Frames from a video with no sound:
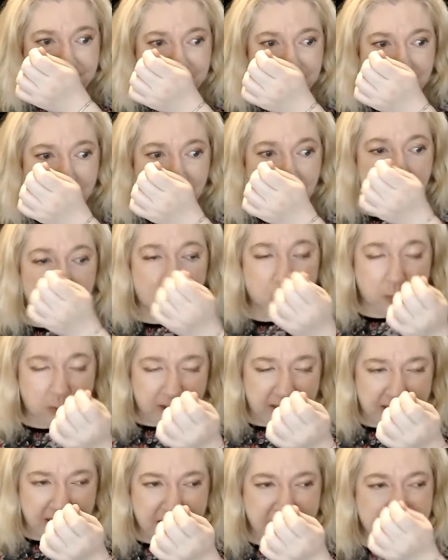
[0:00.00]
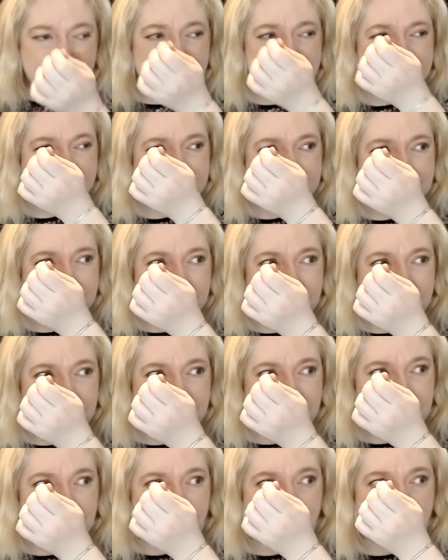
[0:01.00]
more woody,
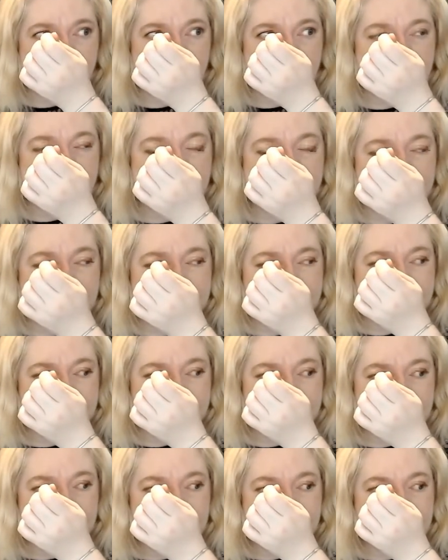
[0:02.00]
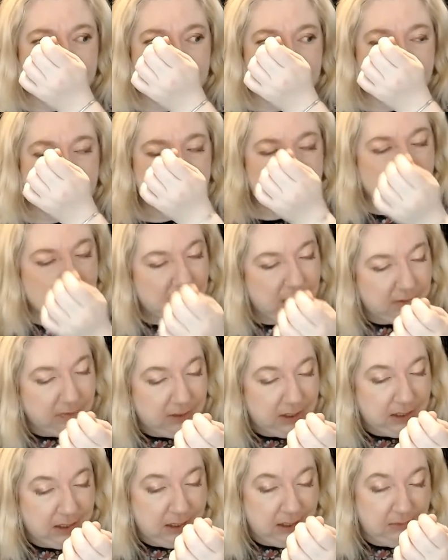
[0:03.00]
but
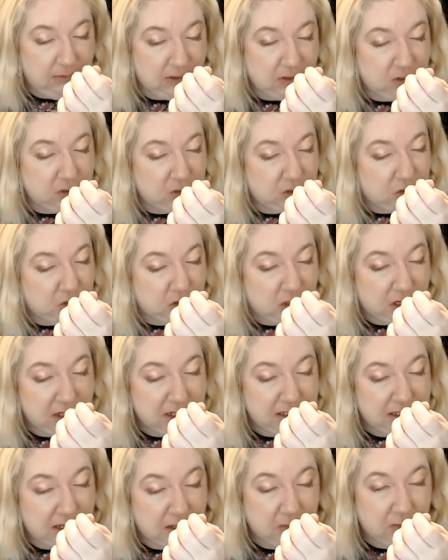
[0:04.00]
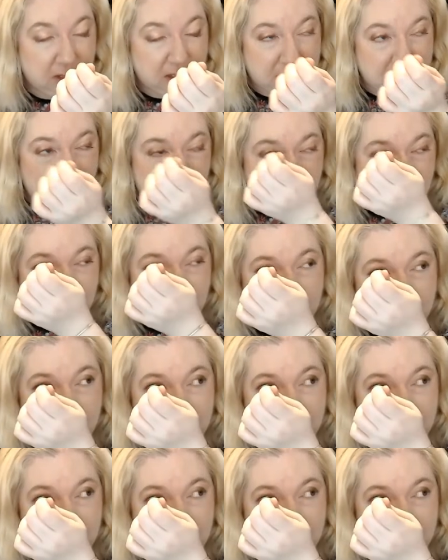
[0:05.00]
even just drying down right now,